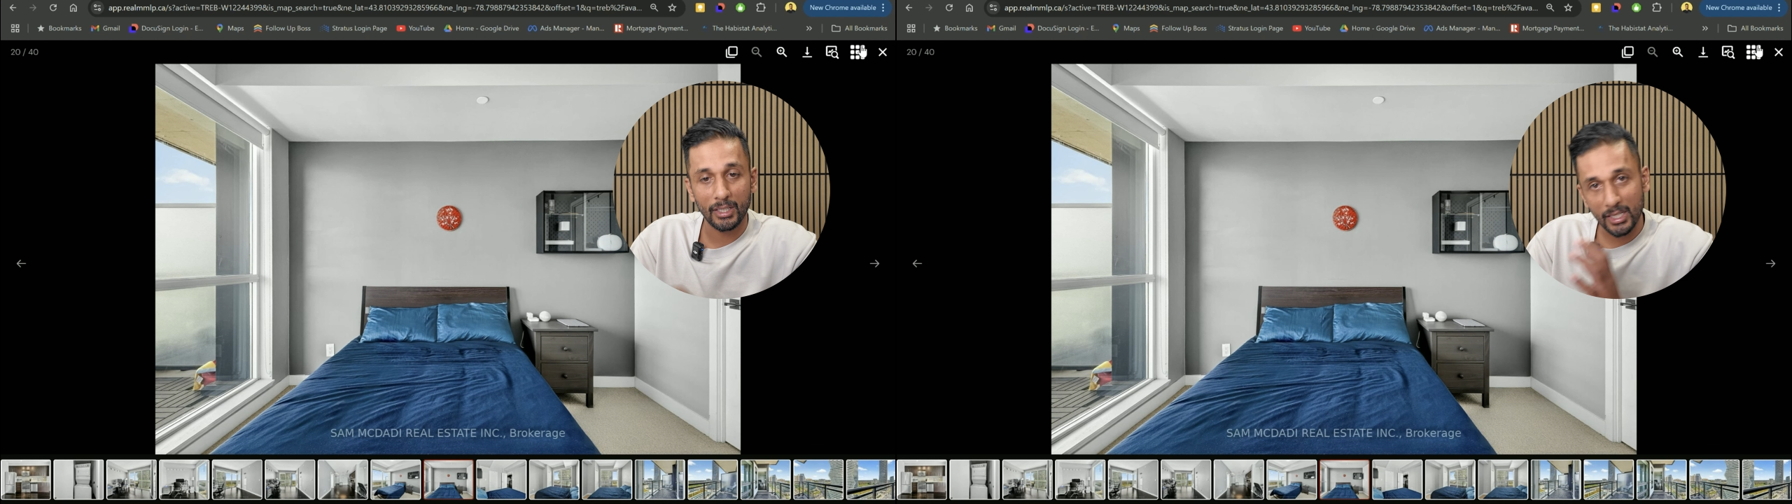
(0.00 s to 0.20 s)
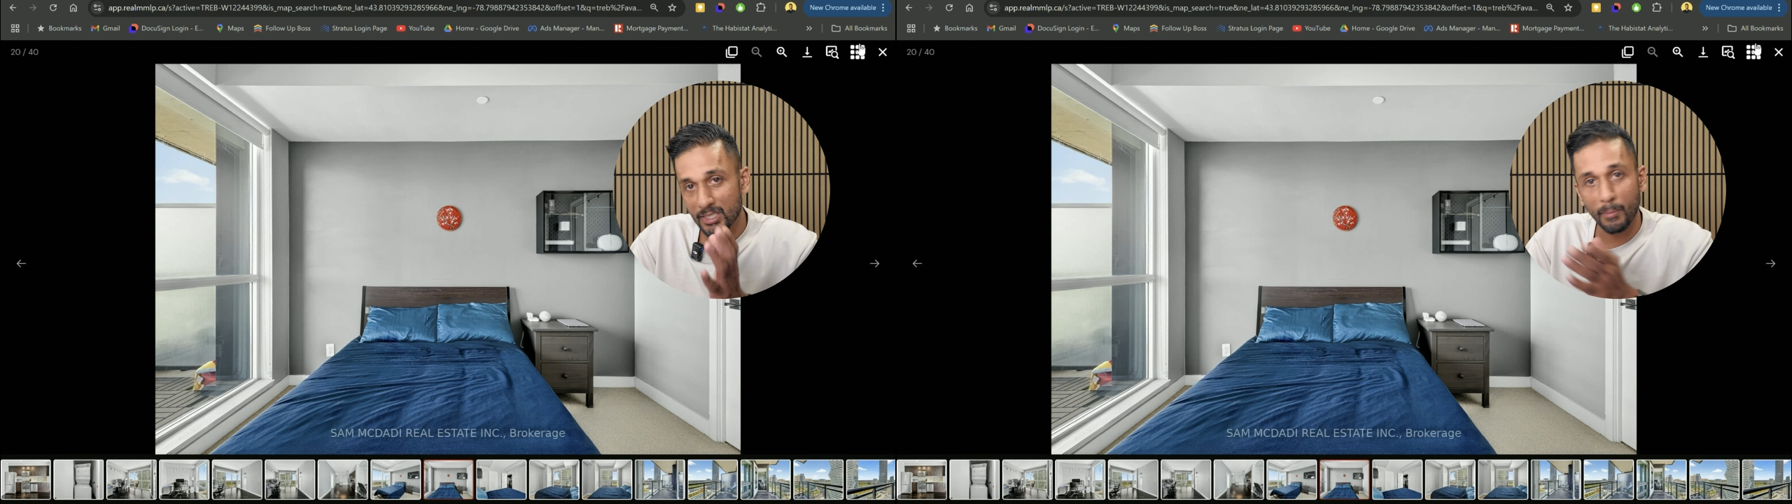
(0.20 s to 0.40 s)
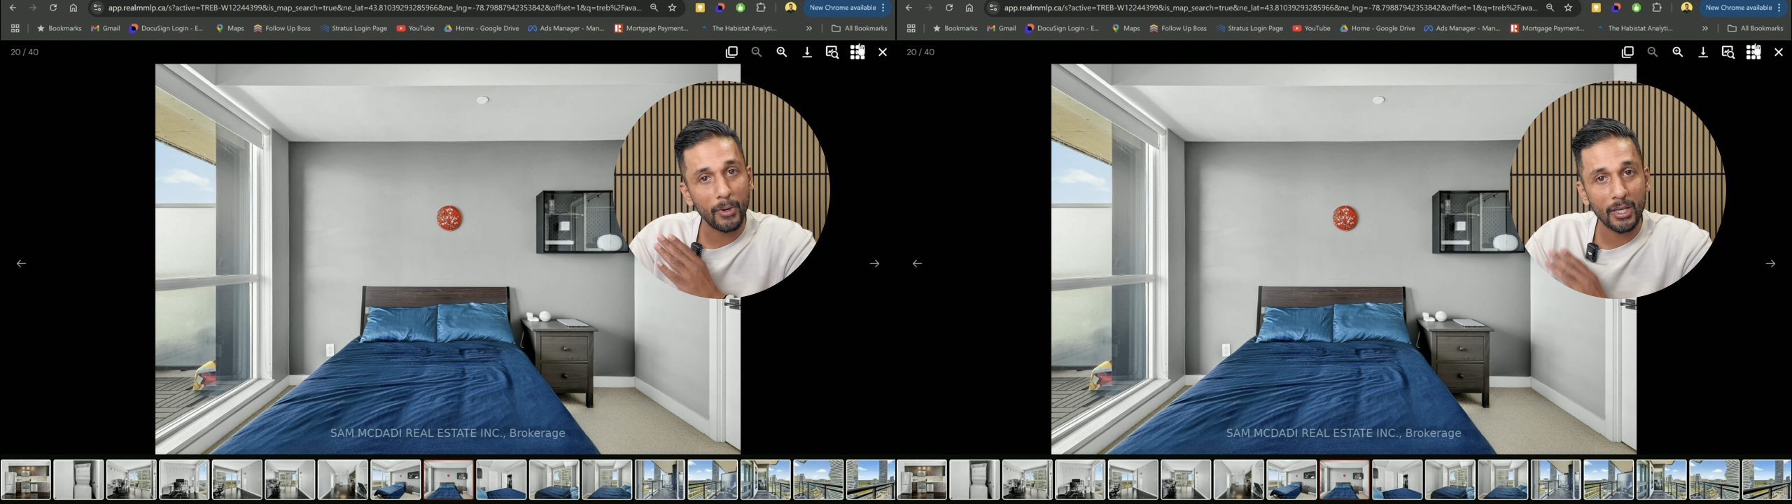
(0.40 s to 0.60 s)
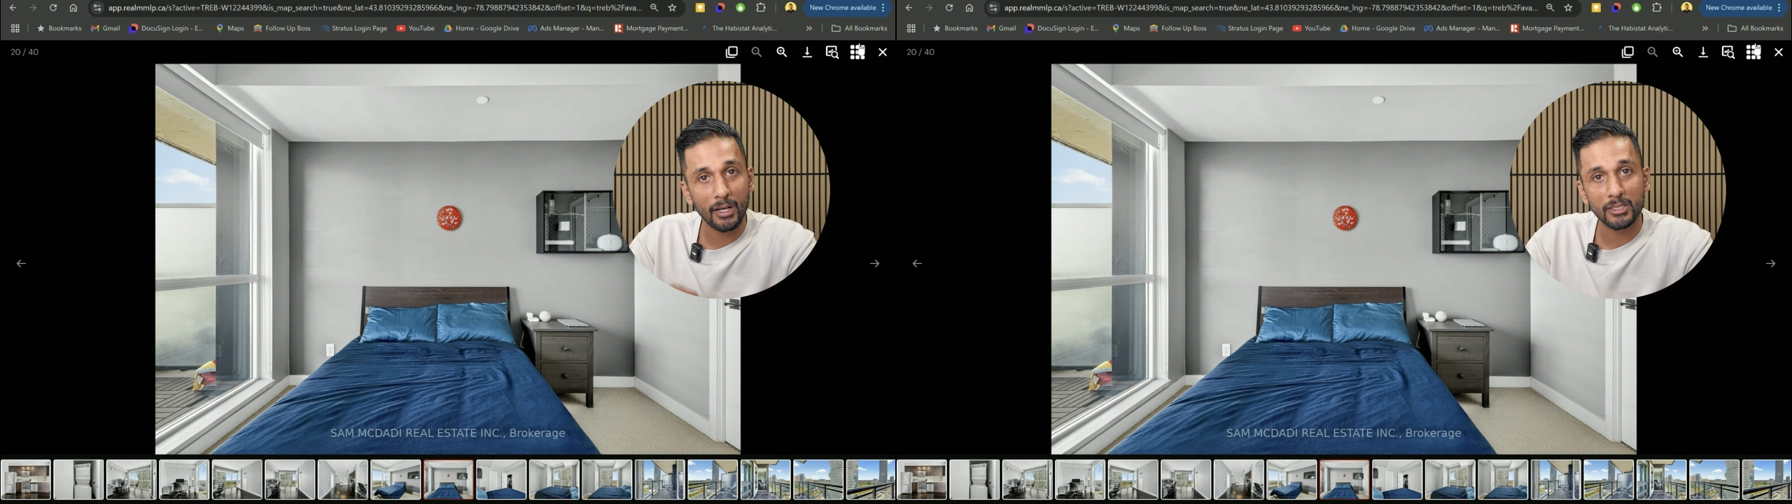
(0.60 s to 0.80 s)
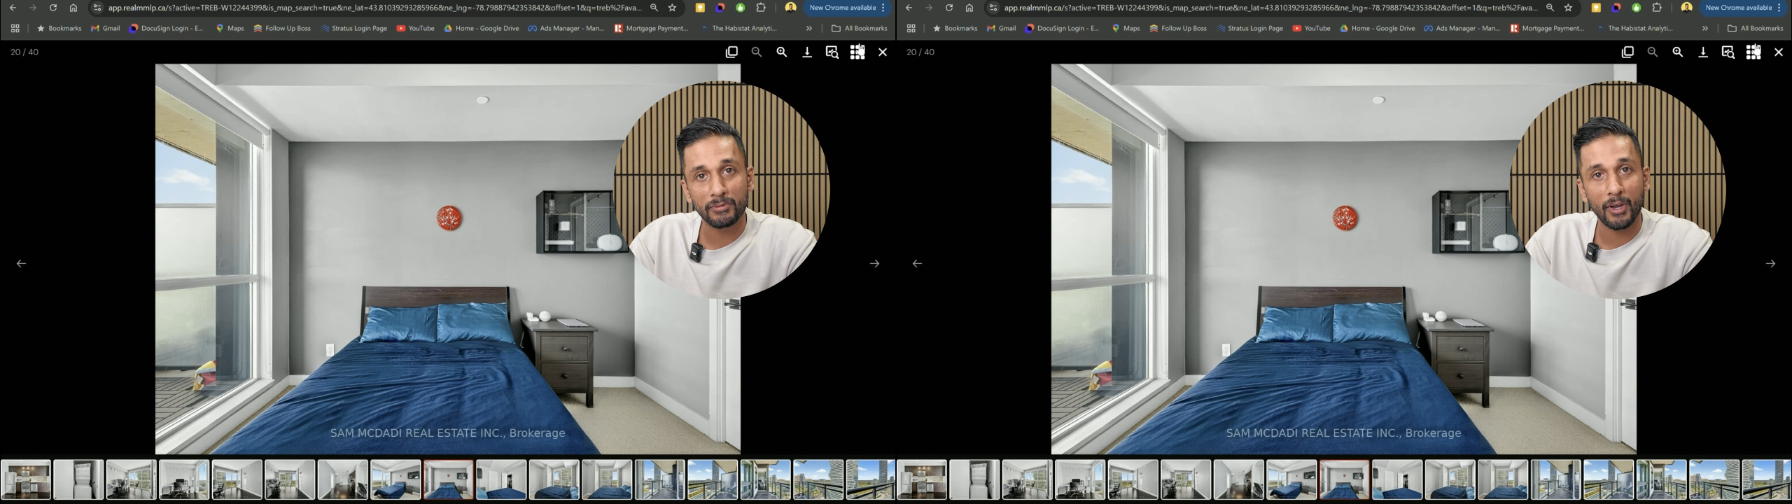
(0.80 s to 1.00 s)
Let somebody
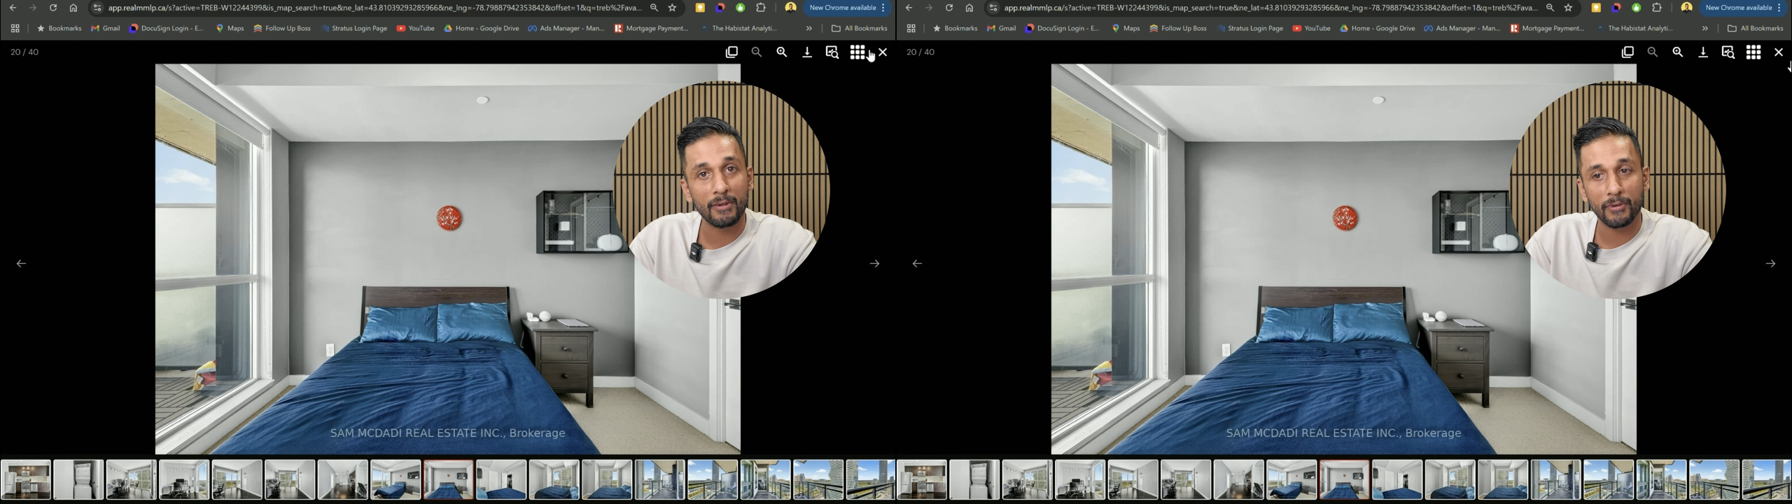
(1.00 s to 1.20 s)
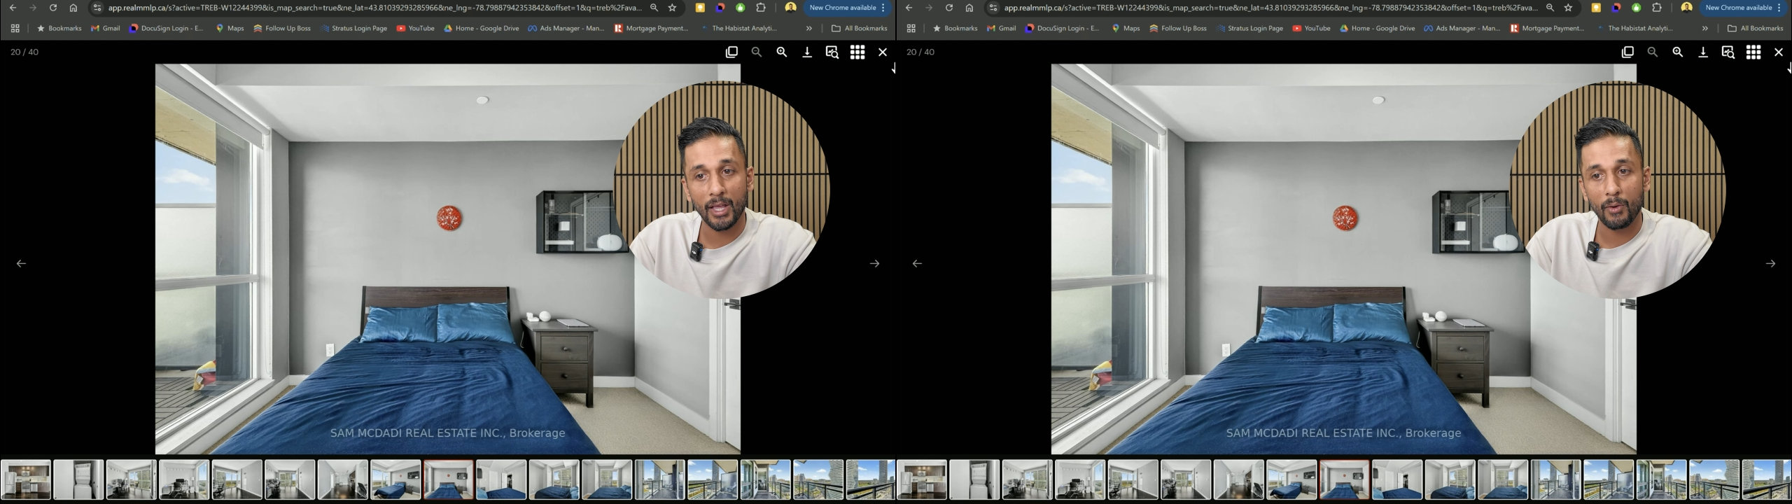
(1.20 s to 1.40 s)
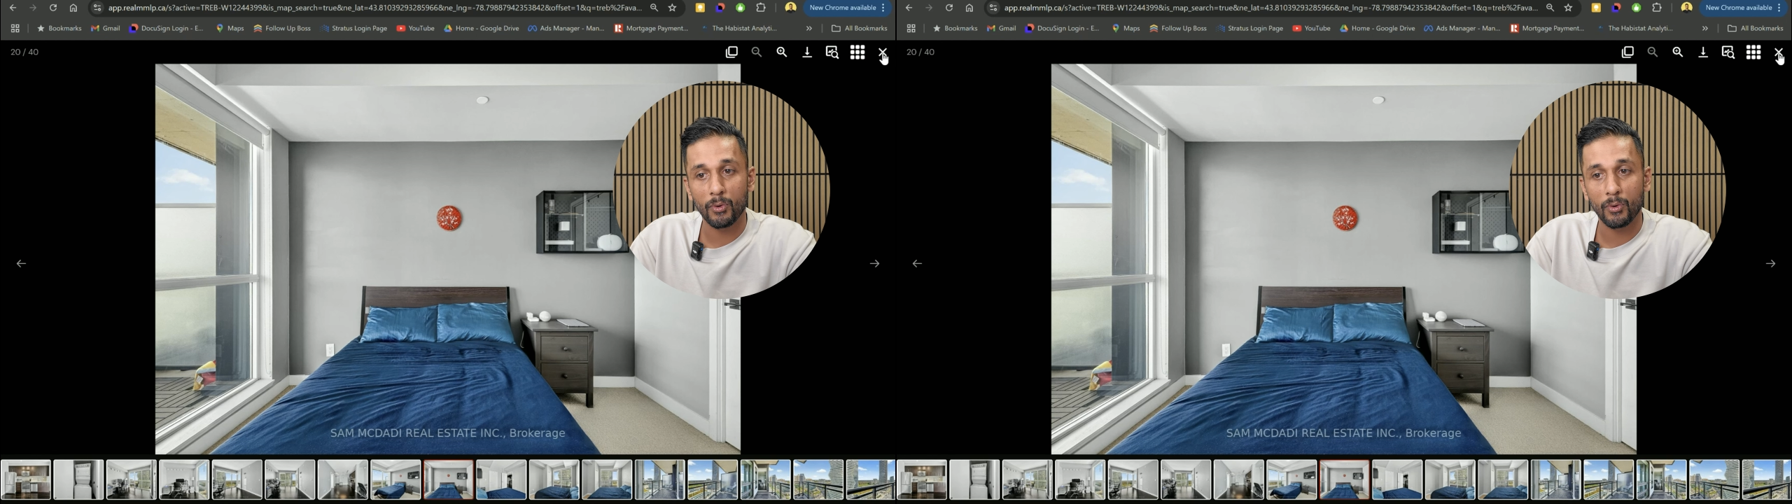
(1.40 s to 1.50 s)
else fight for that